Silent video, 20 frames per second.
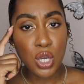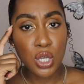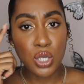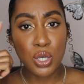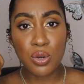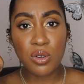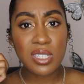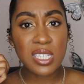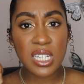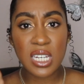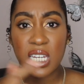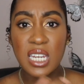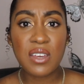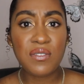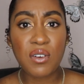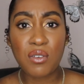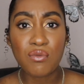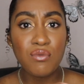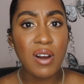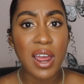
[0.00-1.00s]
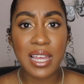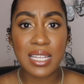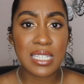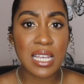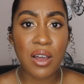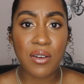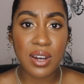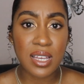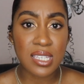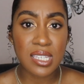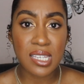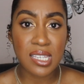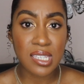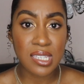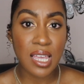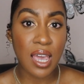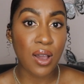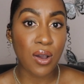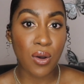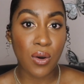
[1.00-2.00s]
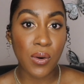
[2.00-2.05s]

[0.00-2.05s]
you didn't even write down as a set